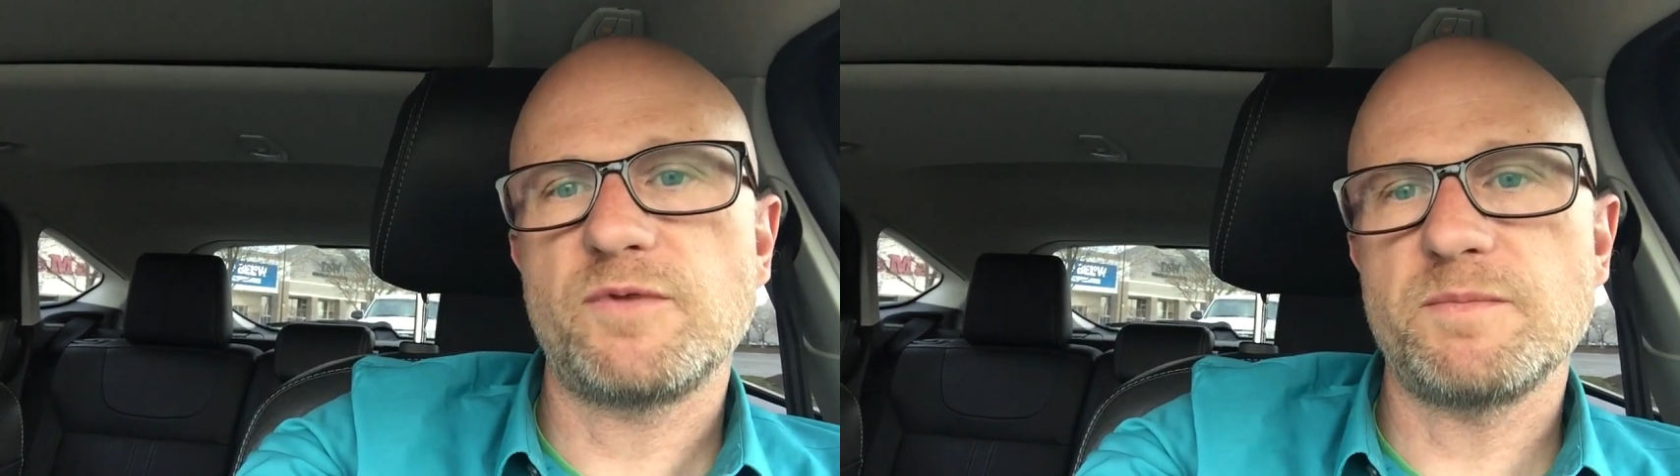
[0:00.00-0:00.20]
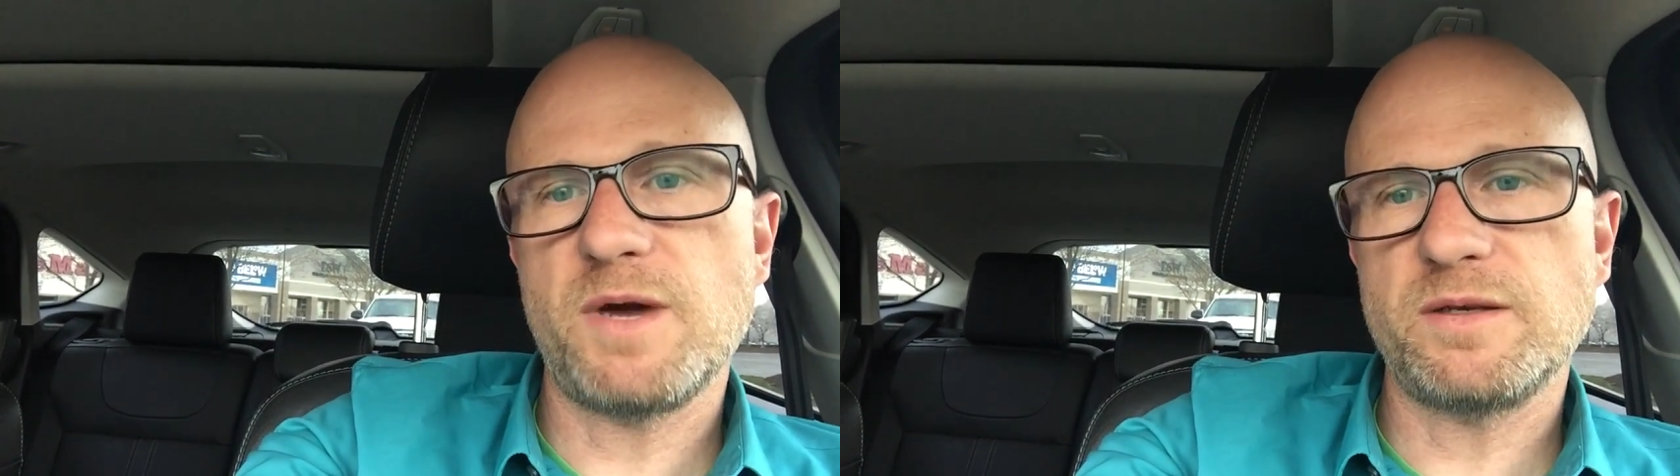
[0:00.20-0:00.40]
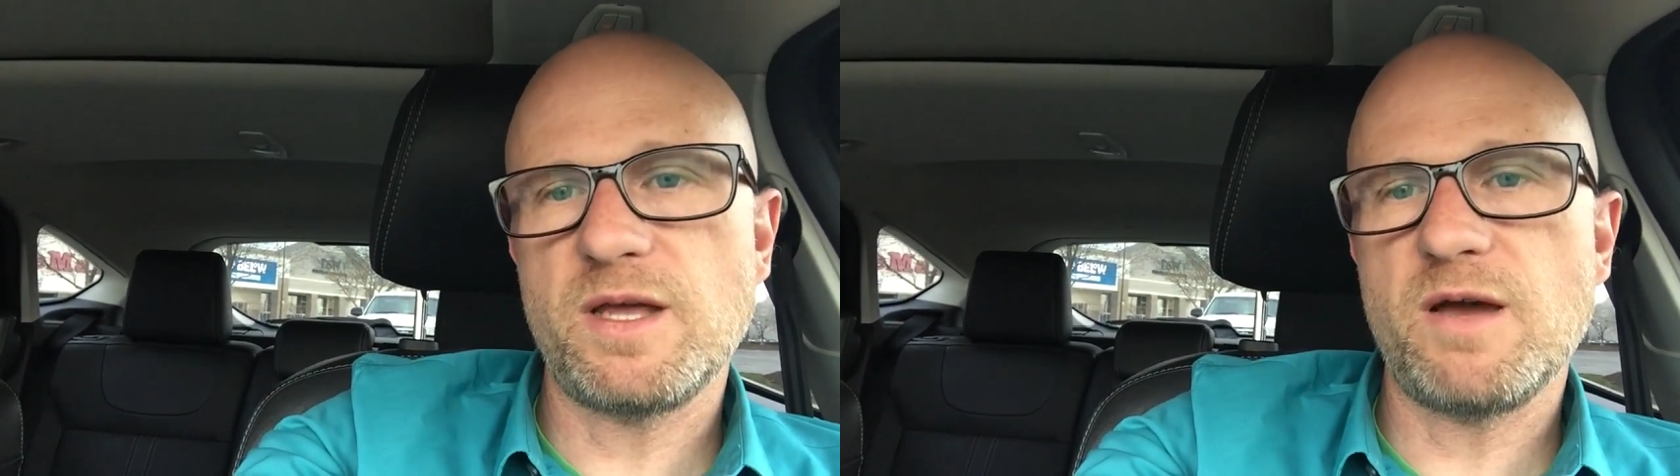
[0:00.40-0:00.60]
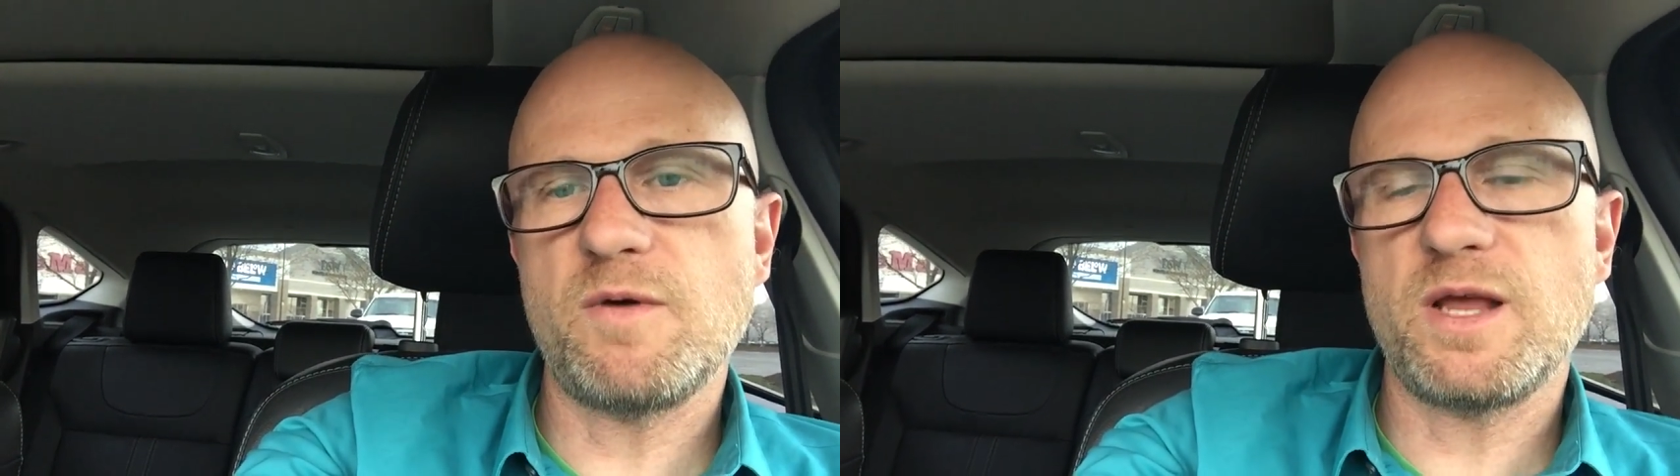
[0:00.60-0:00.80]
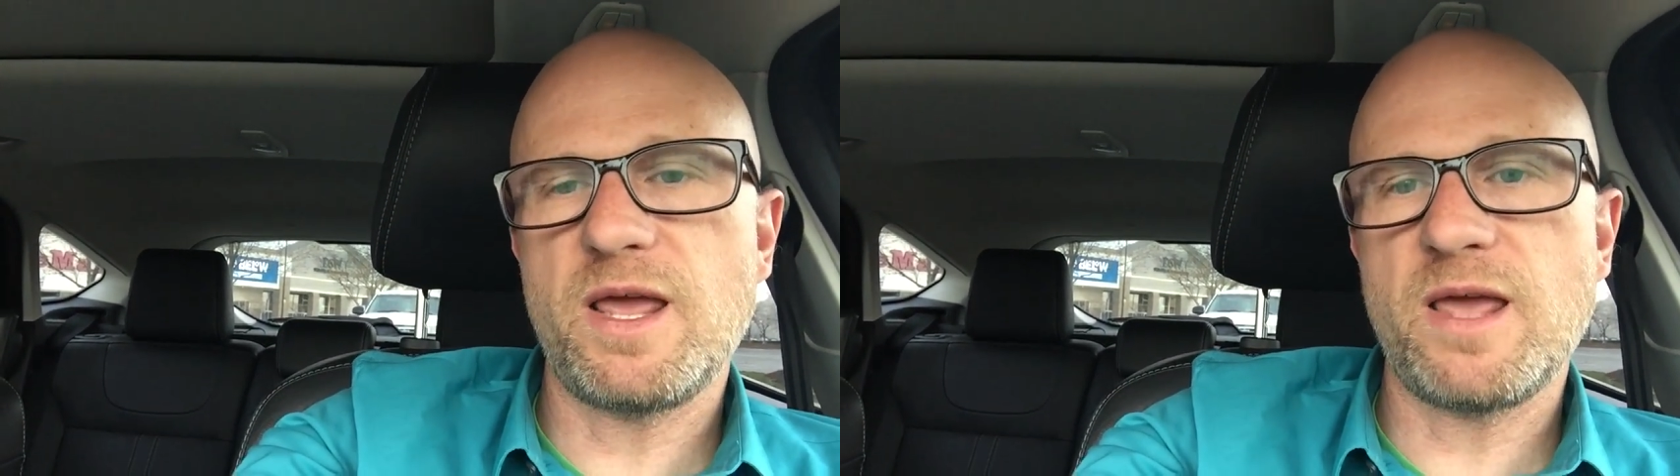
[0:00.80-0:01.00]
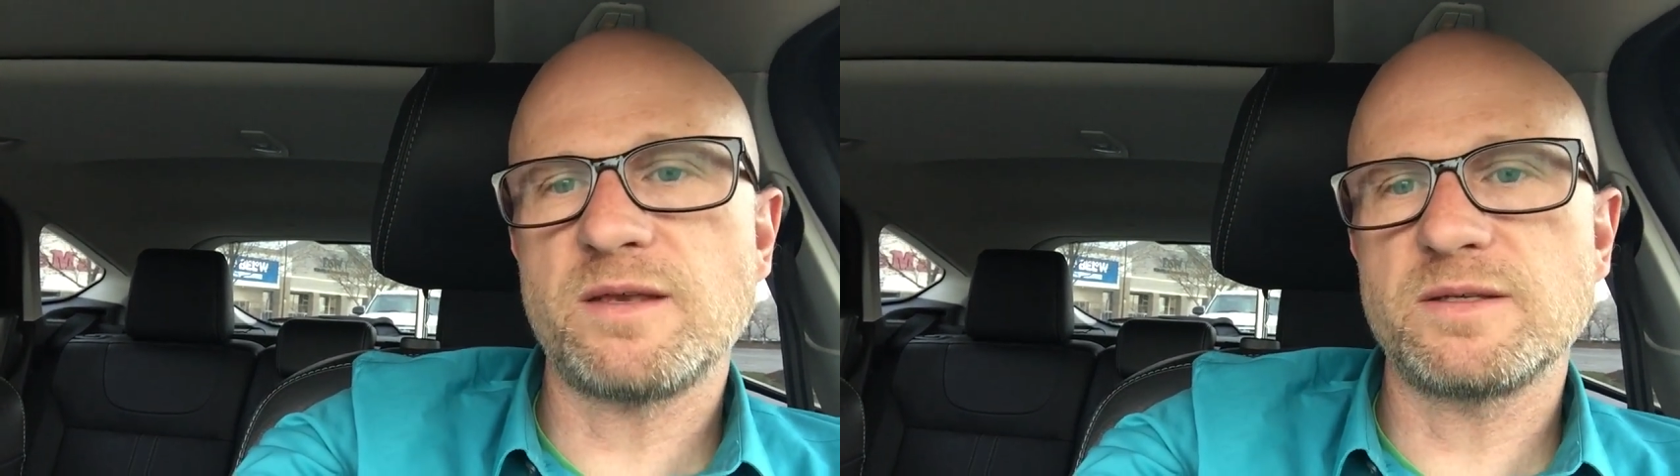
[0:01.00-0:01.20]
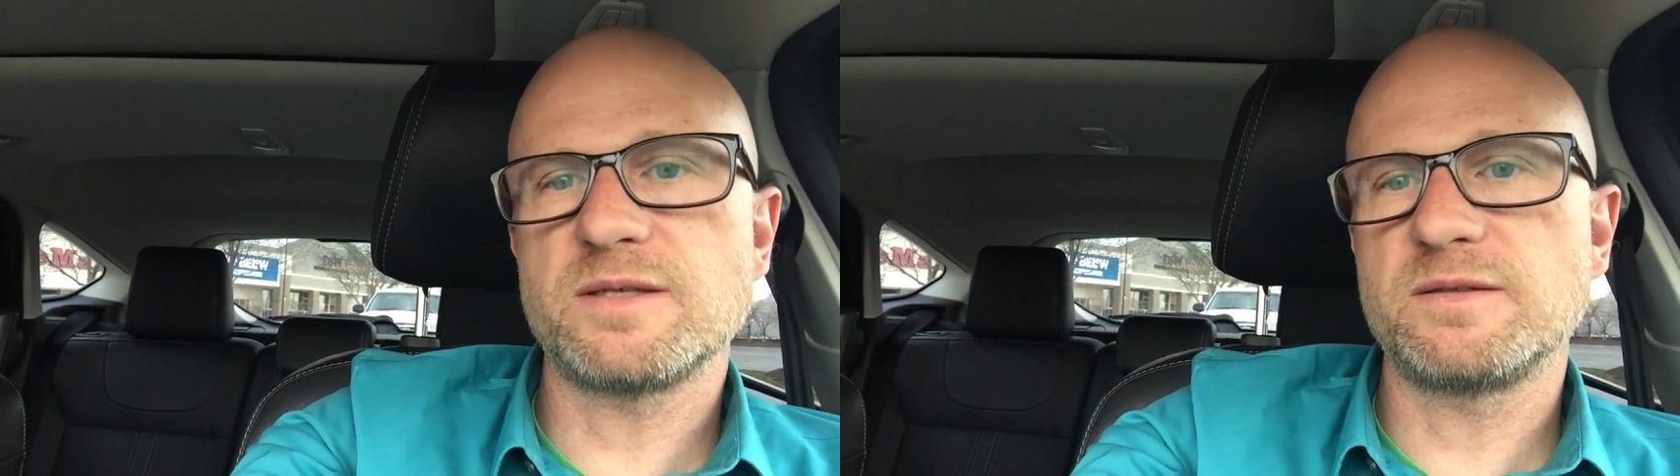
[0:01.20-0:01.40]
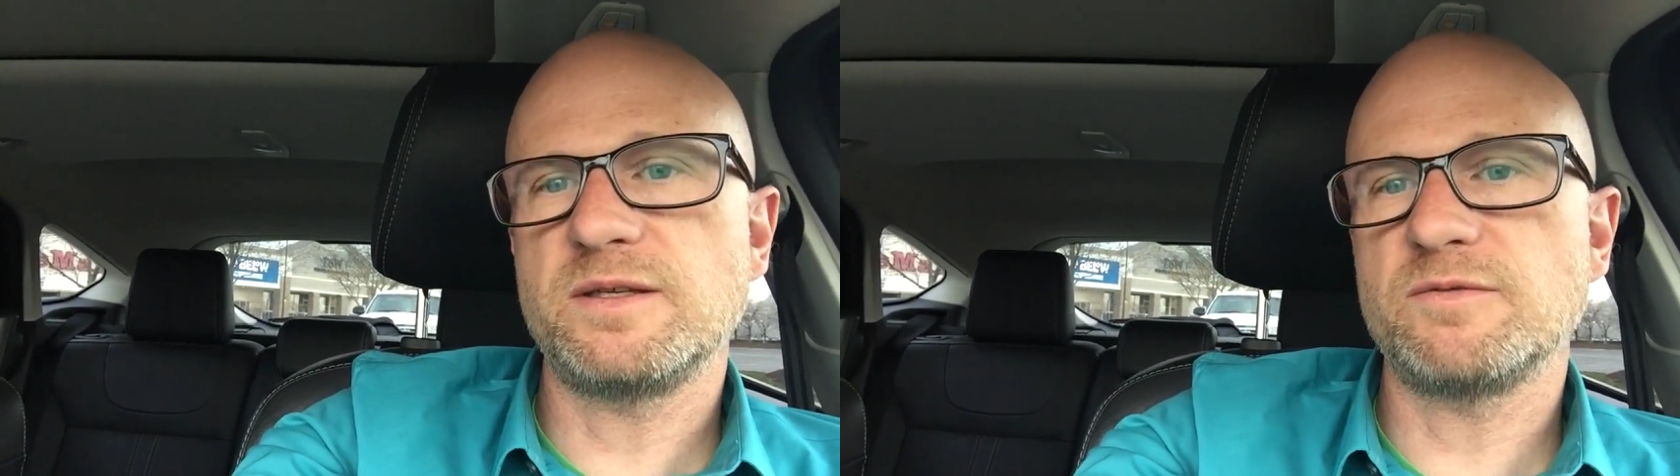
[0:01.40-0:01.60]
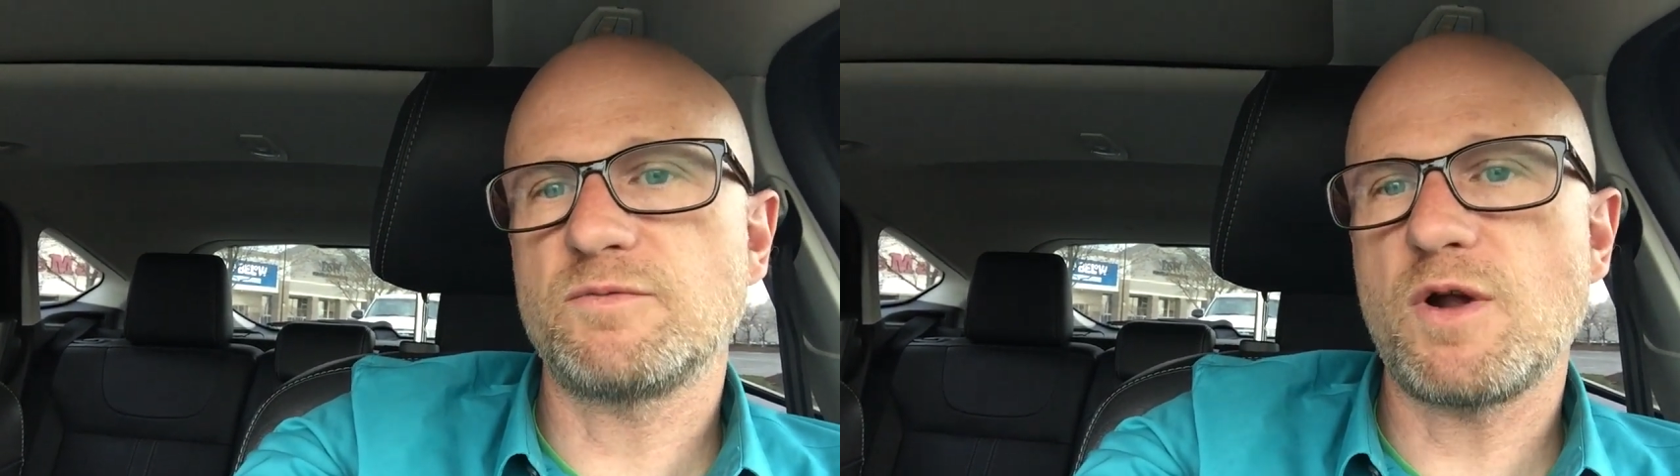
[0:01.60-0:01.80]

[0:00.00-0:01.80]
For Monday, I want to end in